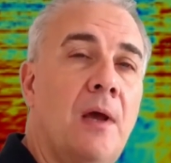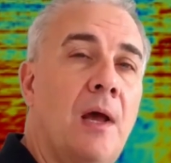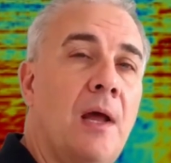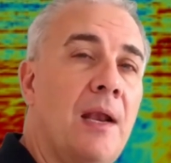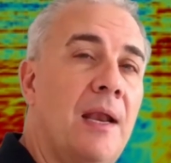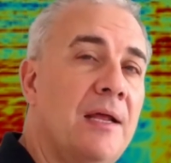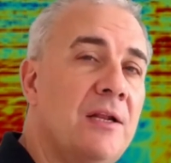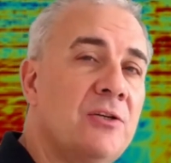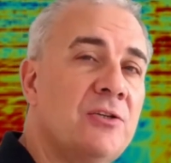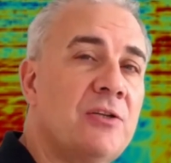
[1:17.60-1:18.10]

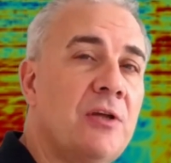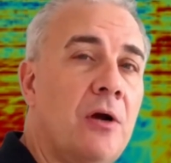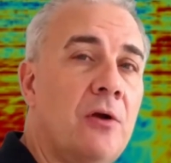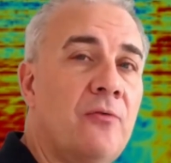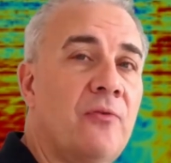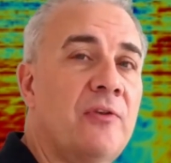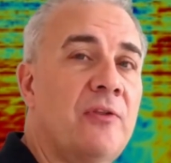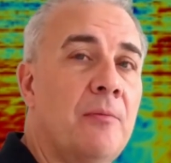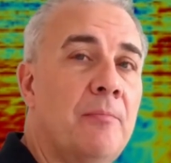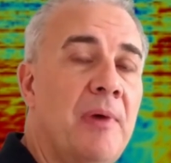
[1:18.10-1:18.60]
Let us start
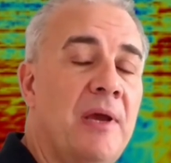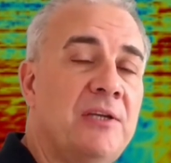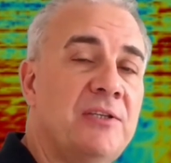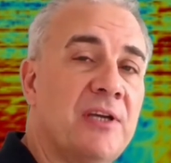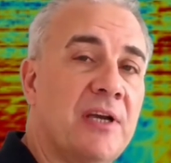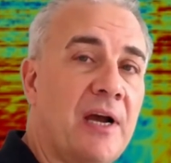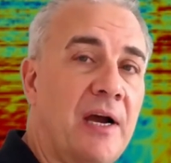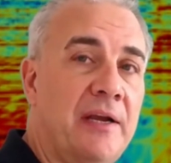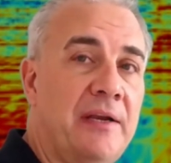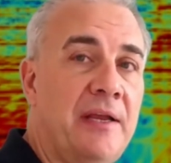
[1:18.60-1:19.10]
with the
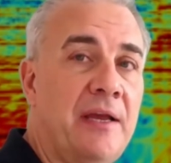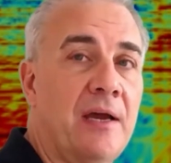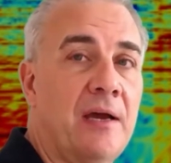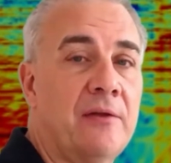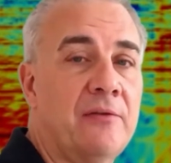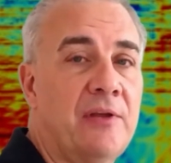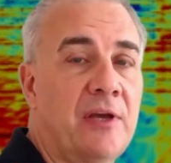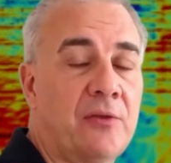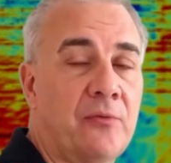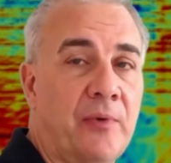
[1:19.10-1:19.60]
basic idea
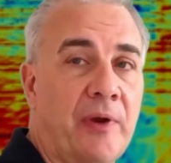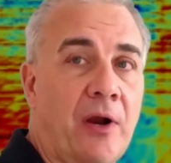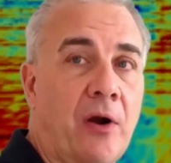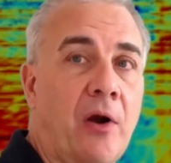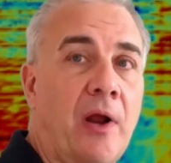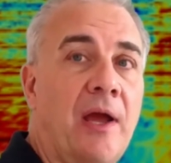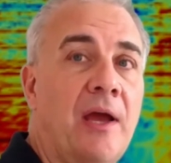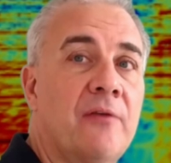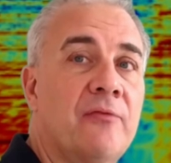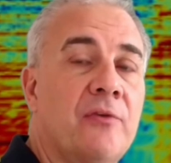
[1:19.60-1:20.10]
that we are
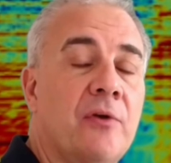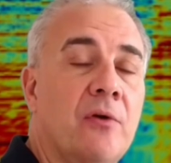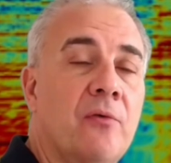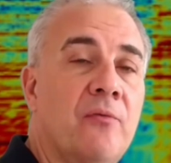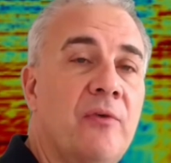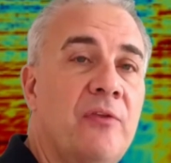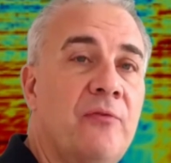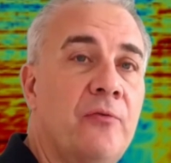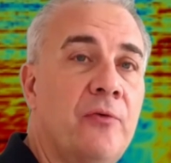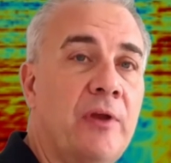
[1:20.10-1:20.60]
after
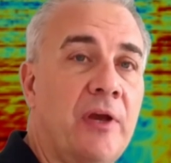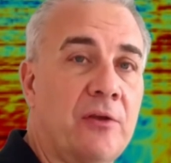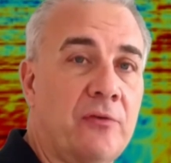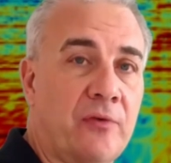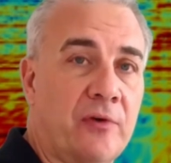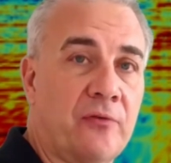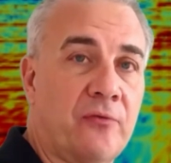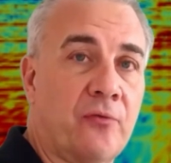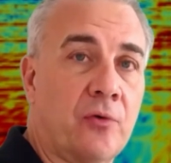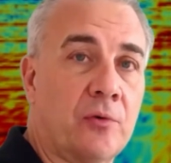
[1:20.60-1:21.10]
with Fourier
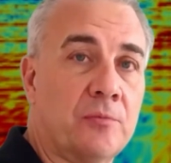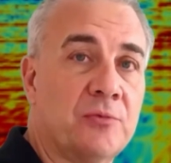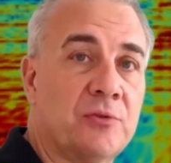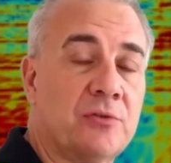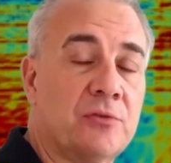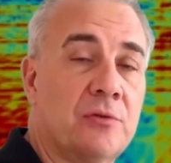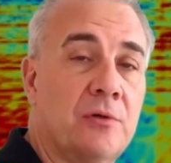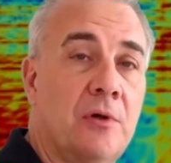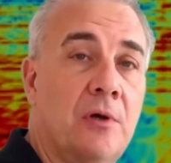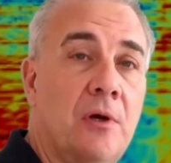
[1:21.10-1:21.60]
transforms.
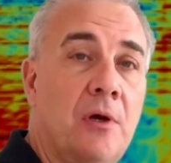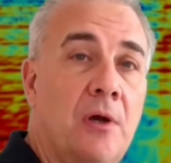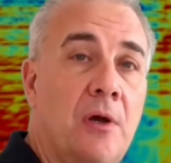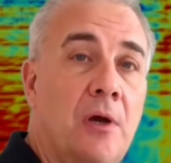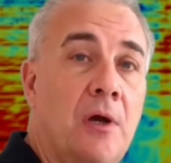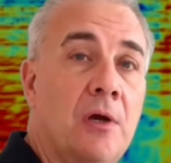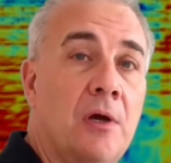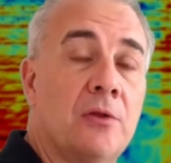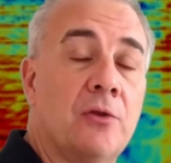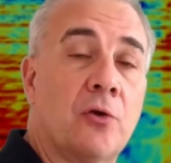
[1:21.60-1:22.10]

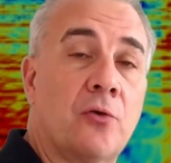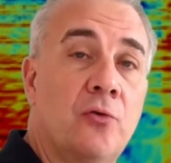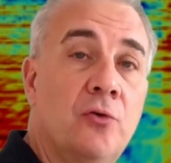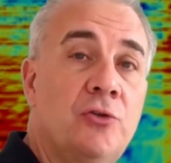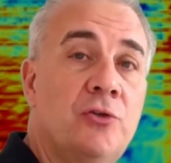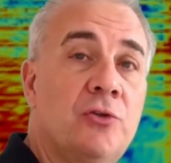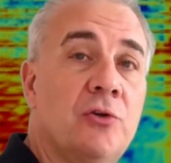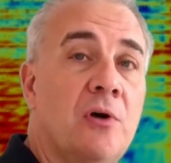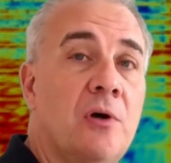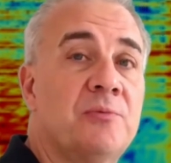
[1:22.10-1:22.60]
The
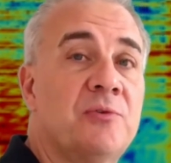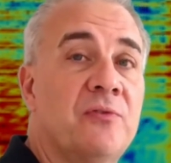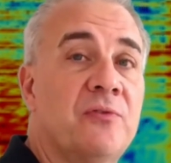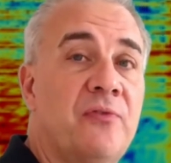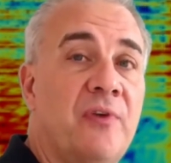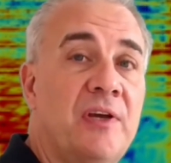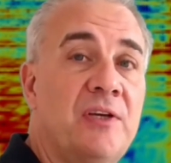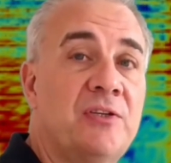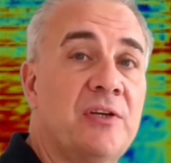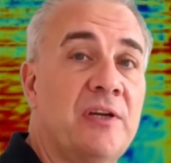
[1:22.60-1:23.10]
crucial
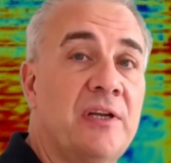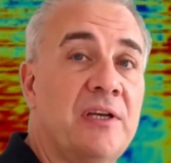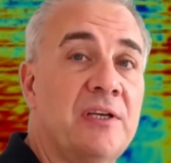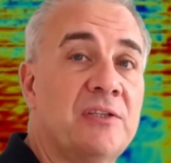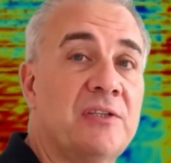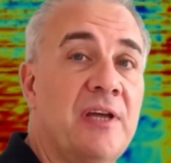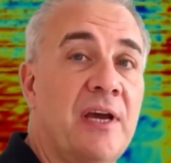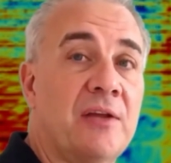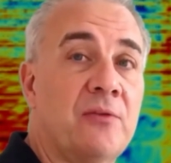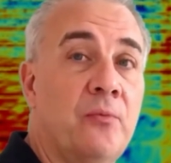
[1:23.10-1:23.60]
observation is
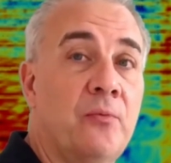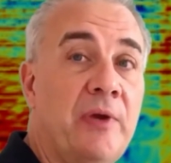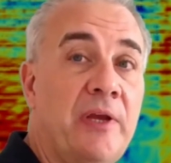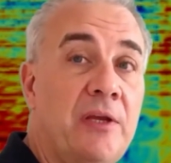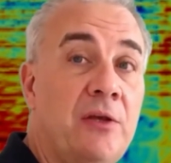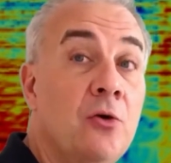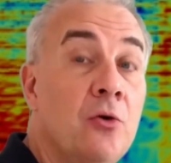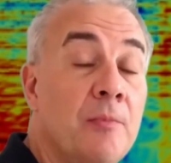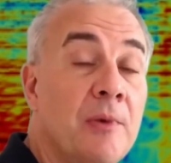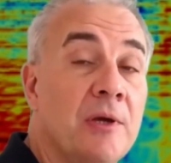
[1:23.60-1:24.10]
that we
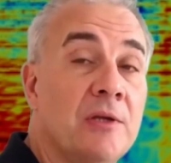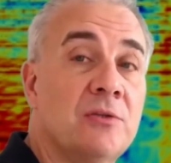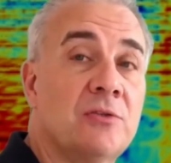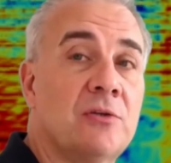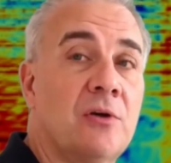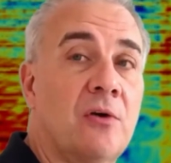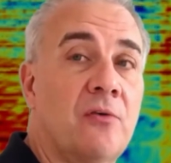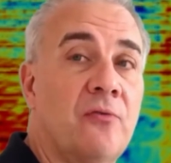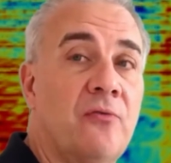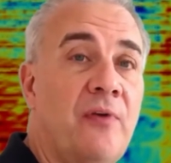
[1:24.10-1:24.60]
humans
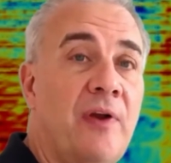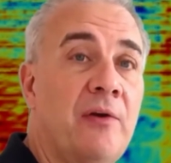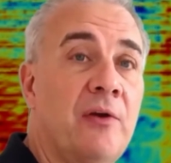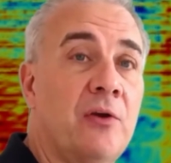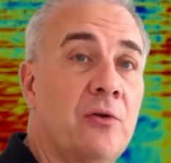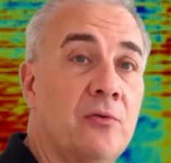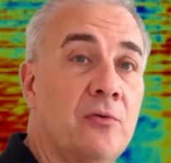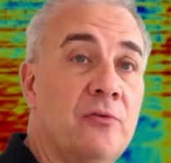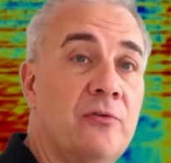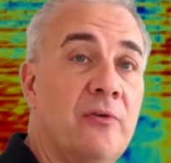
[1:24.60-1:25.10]
are very
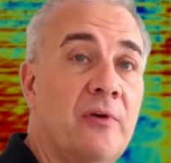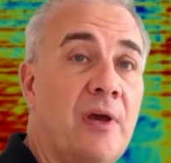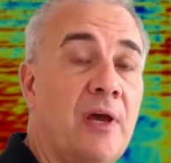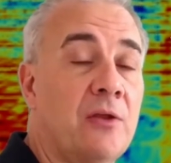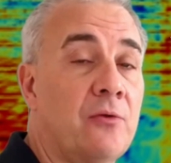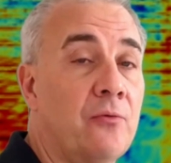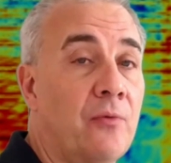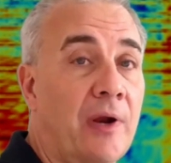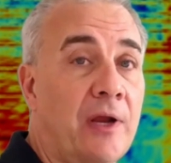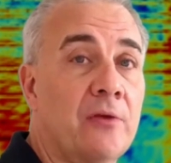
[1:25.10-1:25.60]
good
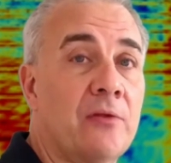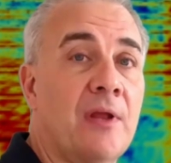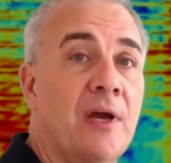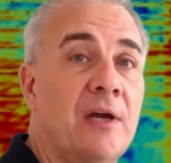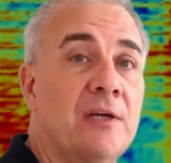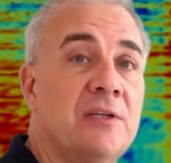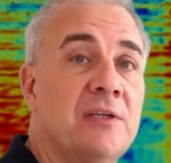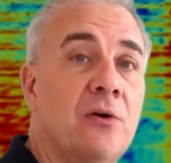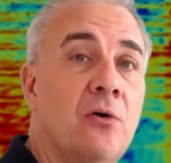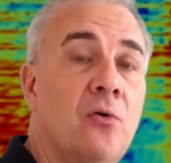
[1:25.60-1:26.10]
at
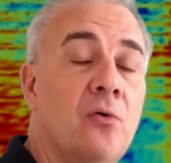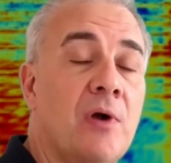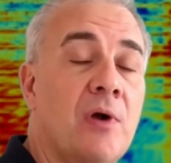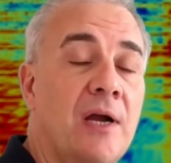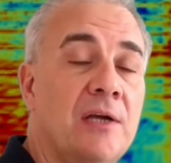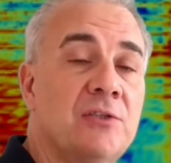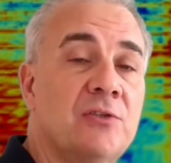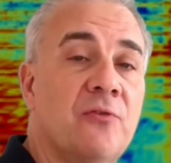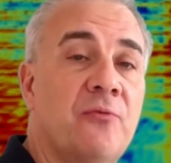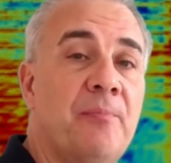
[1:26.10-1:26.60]
recognizing all
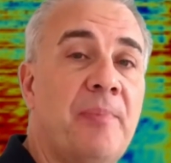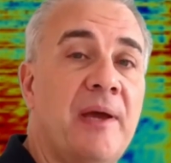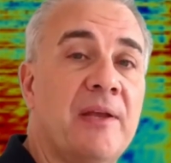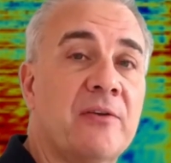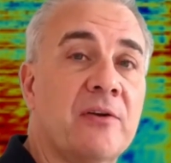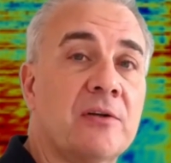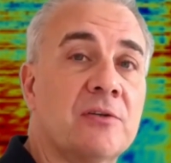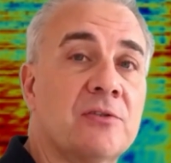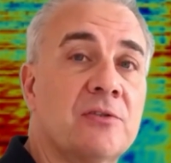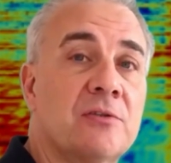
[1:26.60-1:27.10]
kinds of
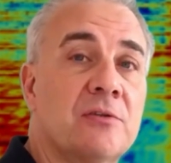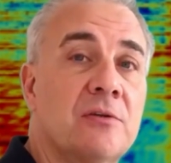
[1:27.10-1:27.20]
patterns.